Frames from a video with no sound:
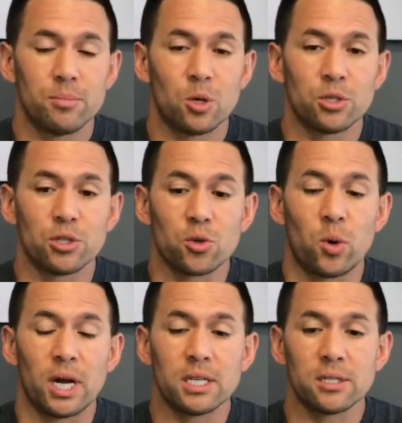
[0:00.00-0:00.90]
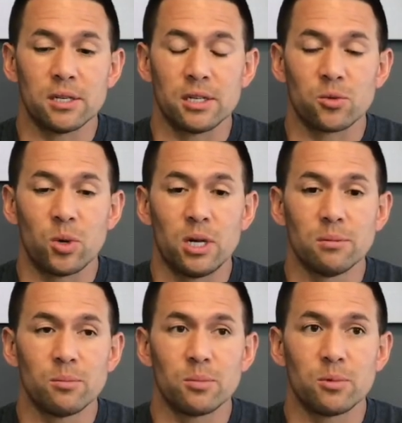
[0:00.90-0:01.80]
motion squats as
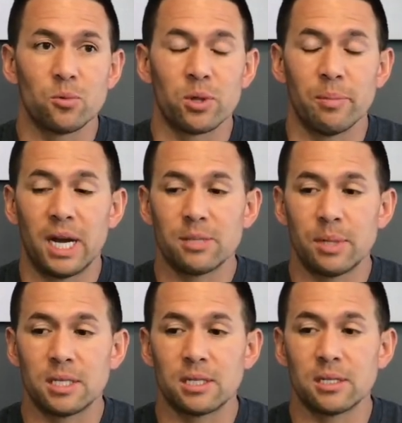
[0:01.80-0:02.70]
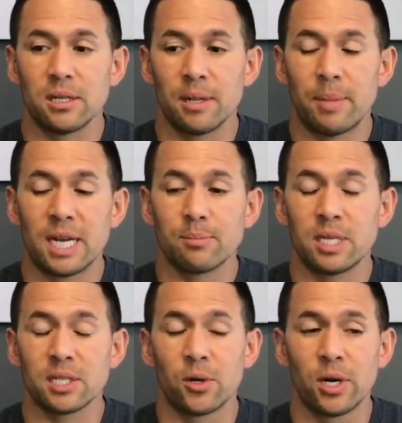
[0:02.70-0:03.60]
well with
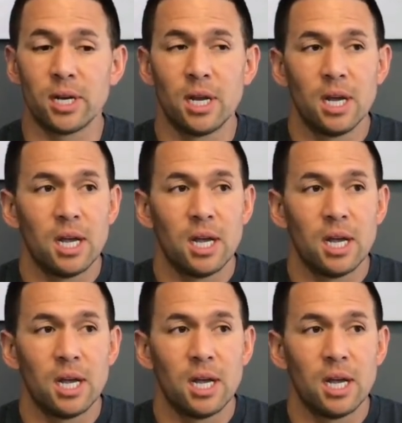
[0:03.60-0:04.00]
mass-based loading.